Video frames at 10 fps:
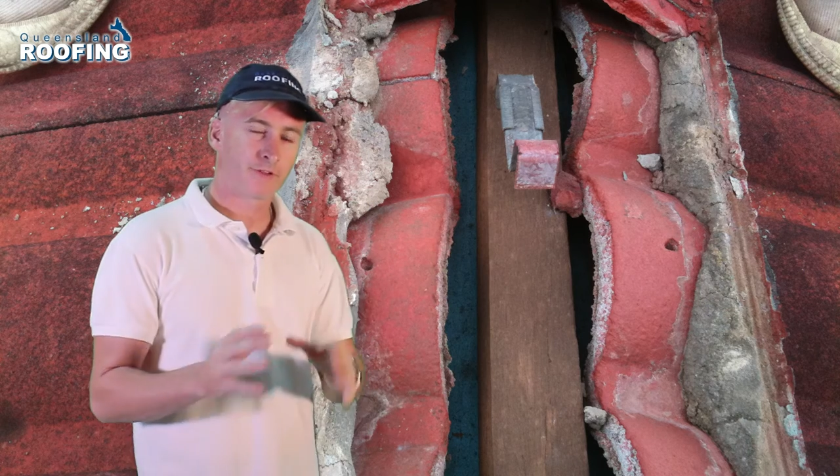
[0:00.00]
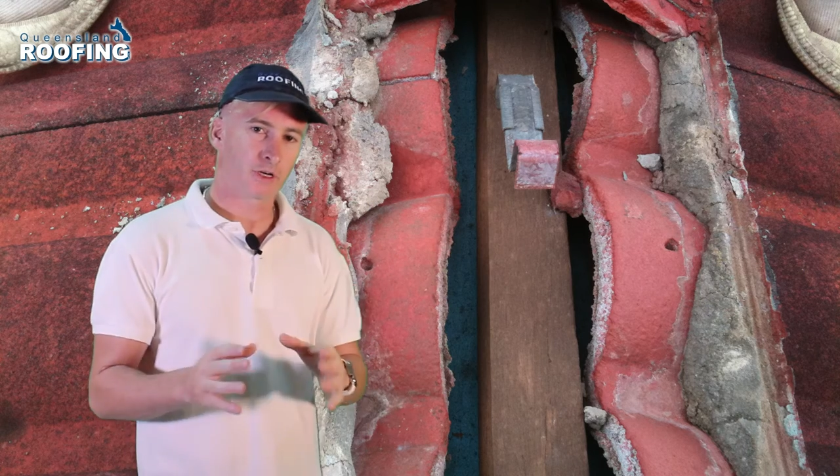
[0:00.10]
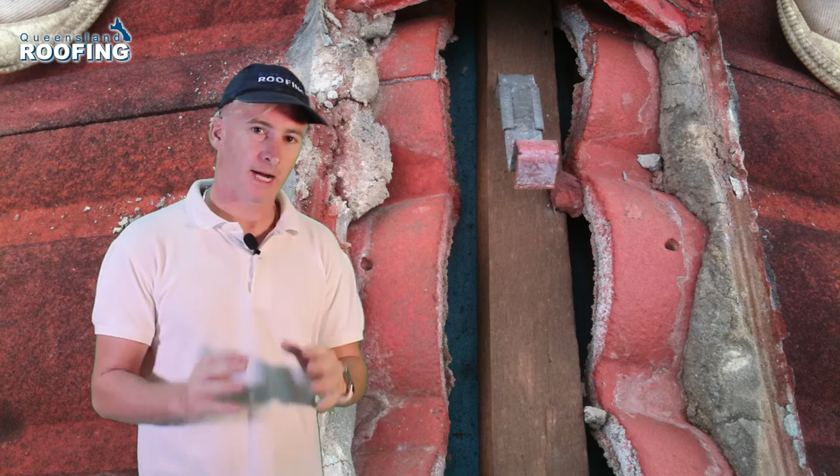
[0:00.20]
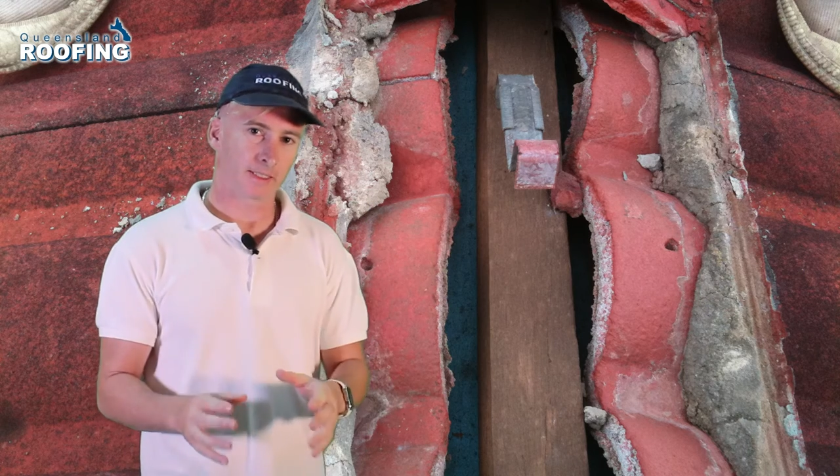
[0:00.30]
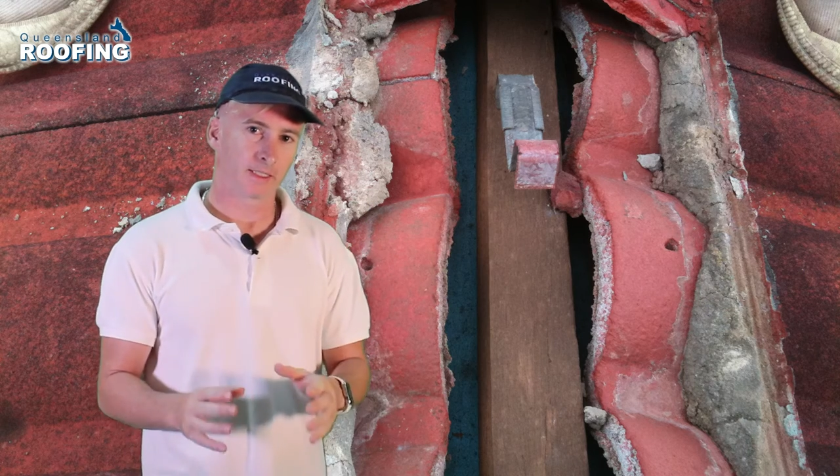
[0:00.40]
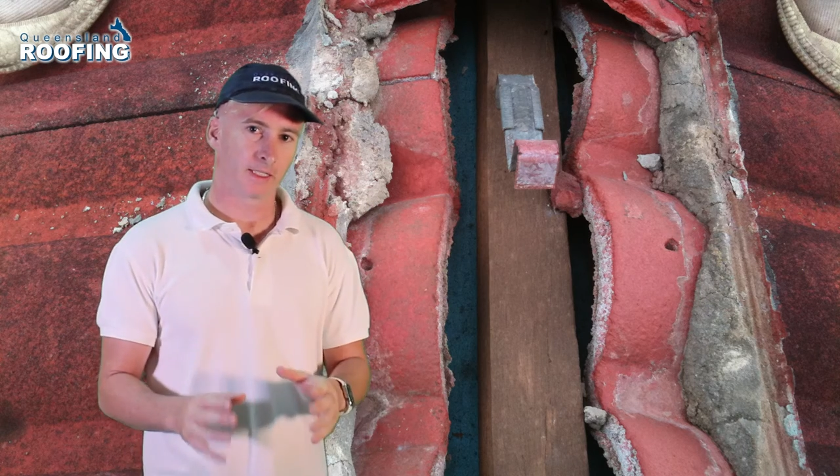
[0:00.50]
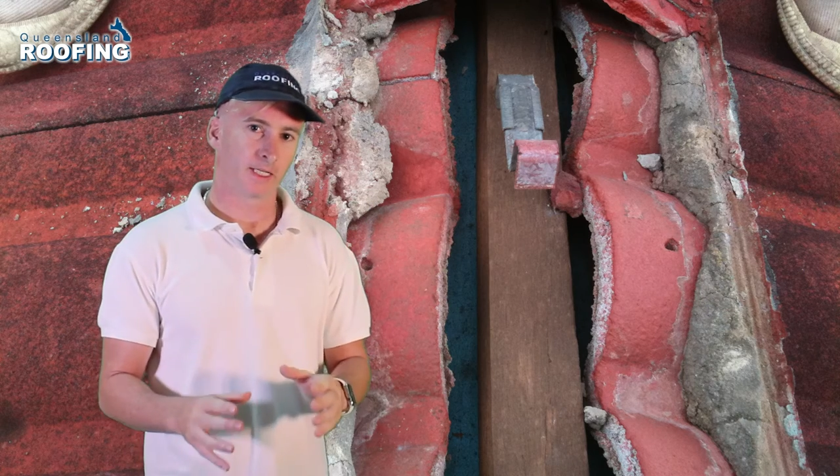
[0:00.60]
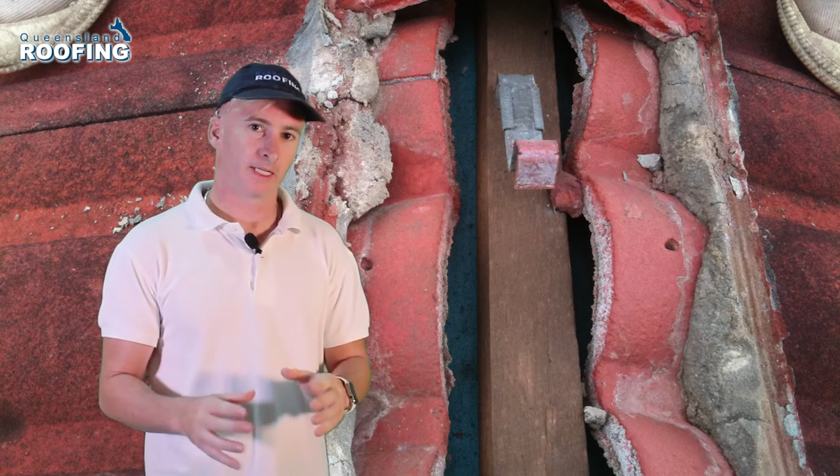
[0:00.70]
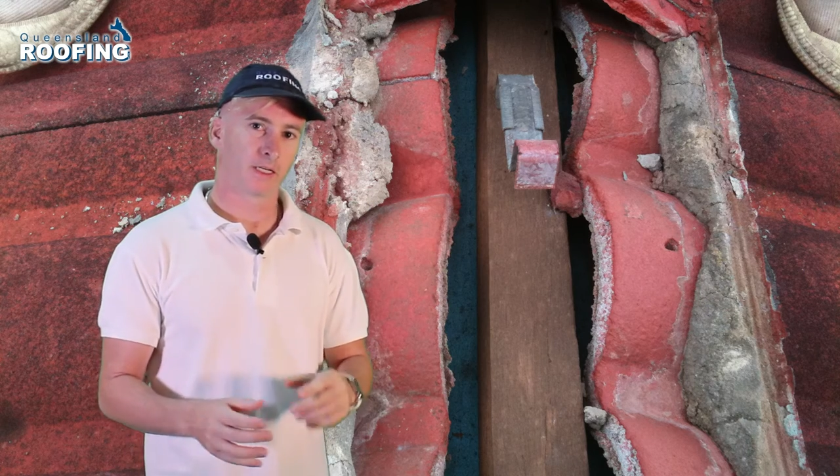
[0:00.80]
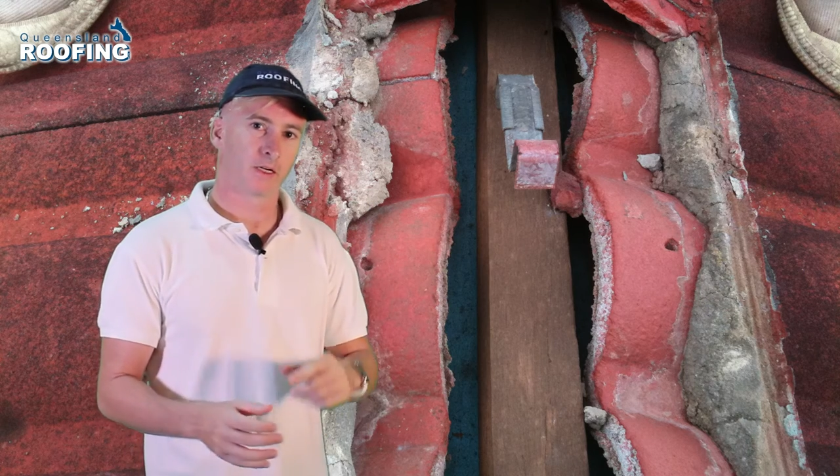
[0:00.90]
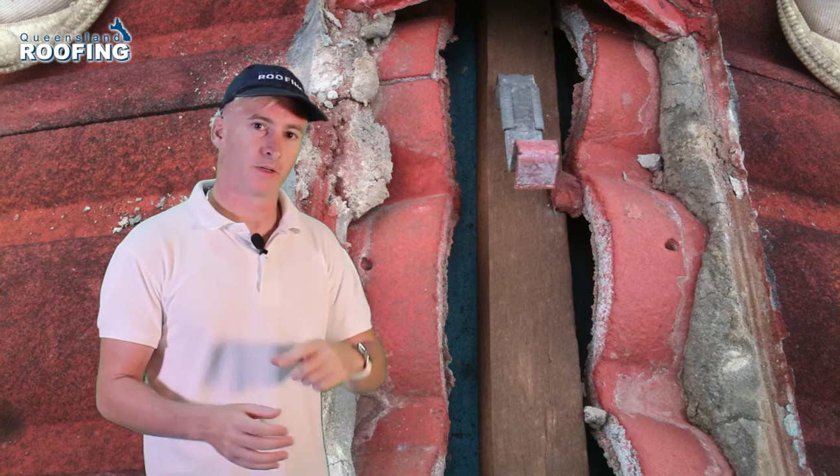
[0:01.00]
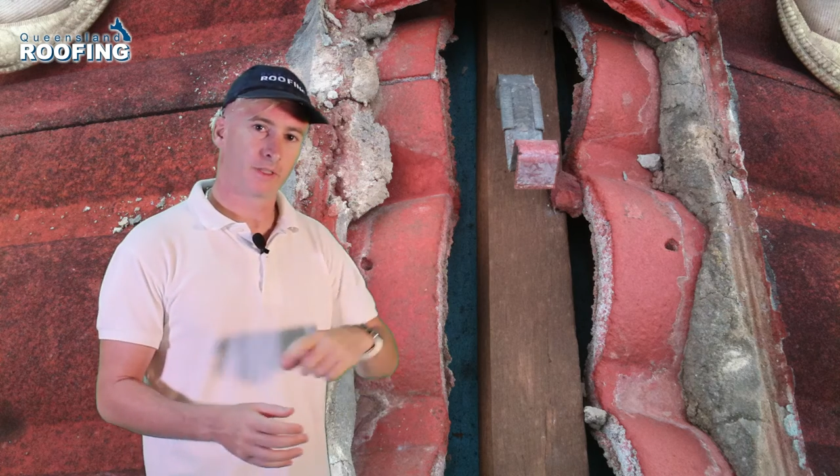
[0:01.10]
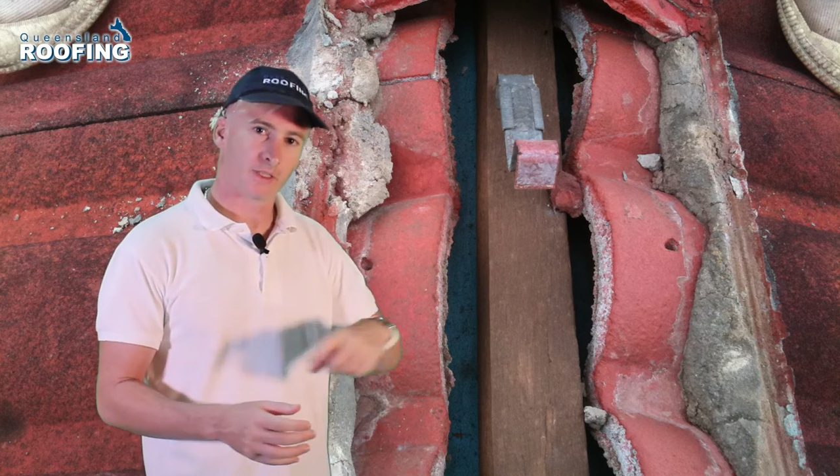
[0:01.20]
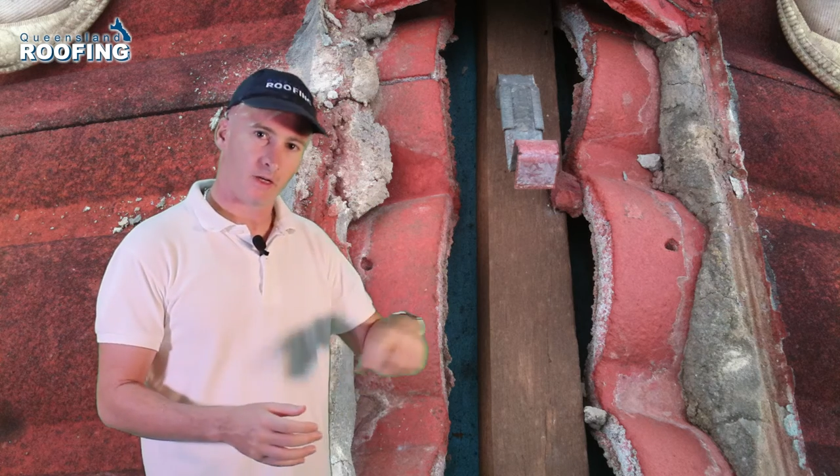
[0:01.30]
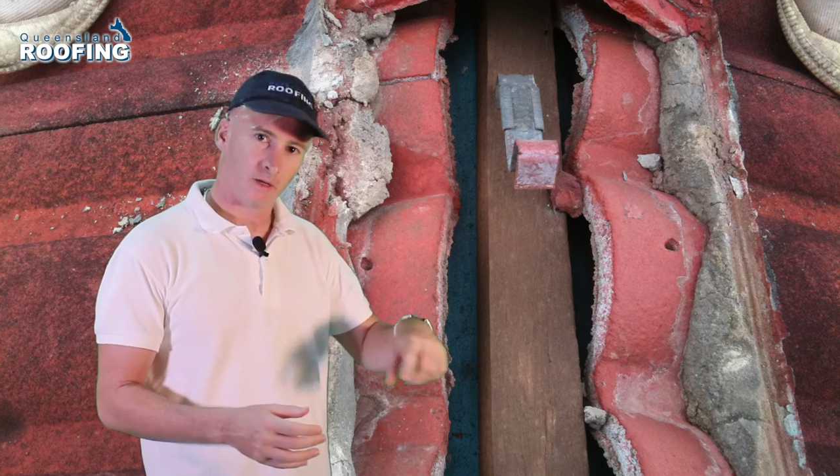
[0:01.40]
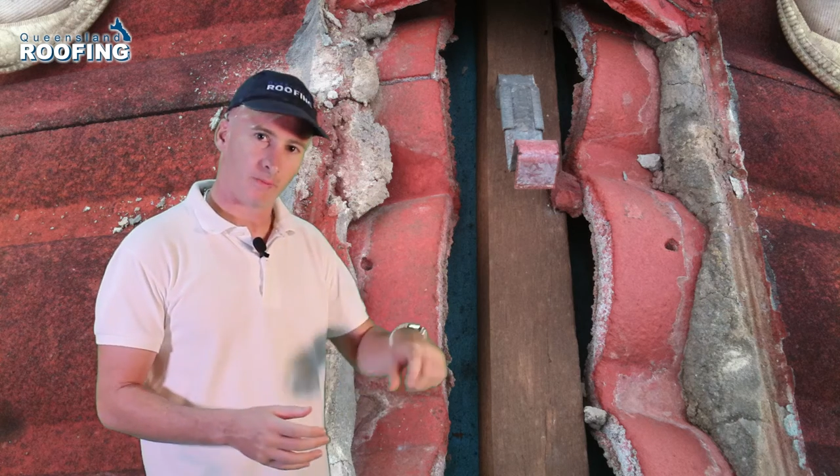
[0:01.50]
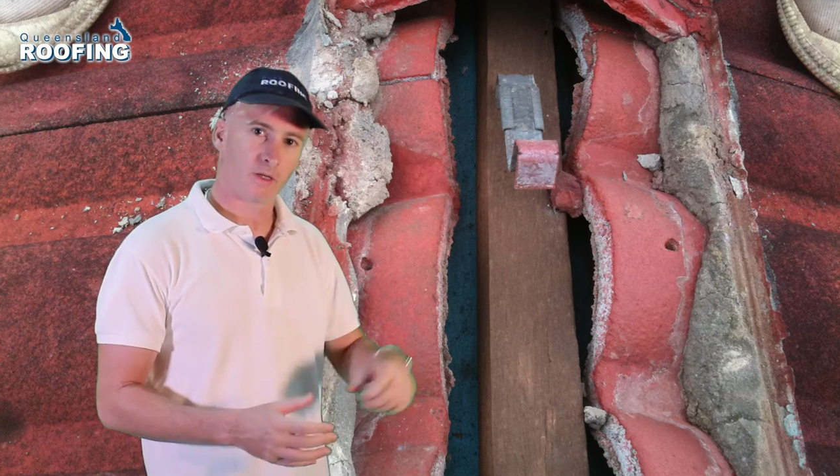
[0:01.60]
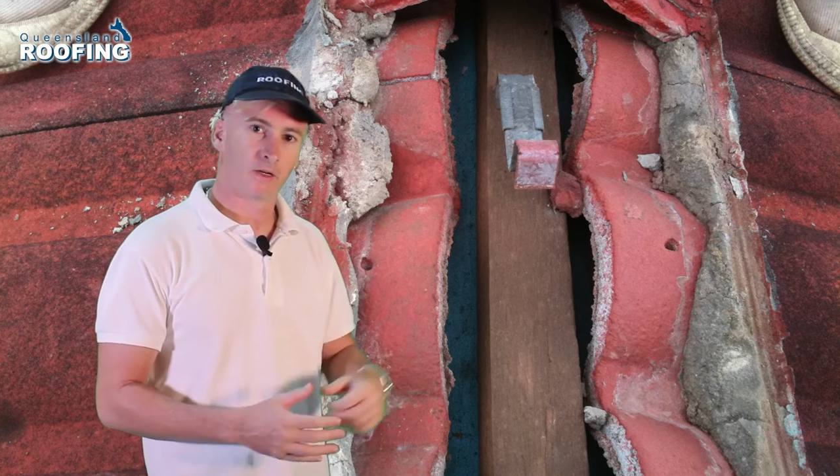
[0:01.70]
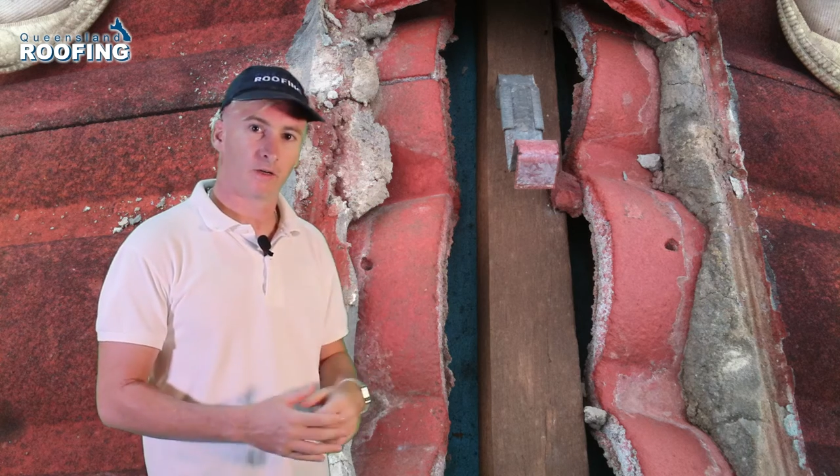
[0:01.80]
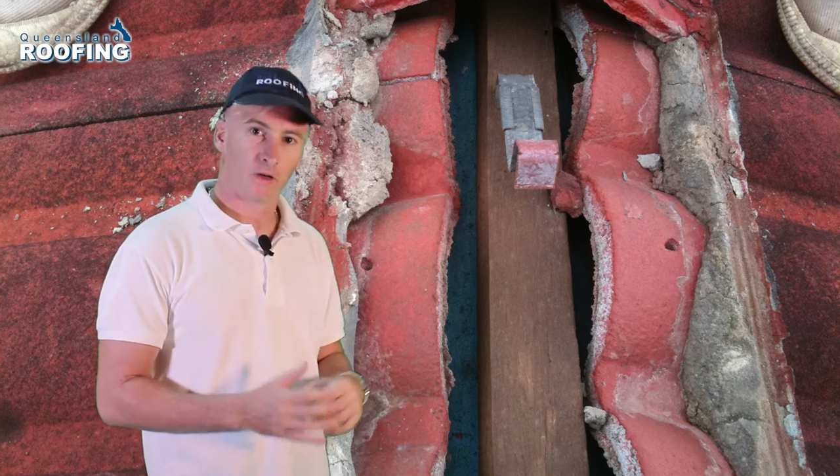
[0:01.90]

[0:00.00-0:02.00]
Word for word: tracked a leak on the top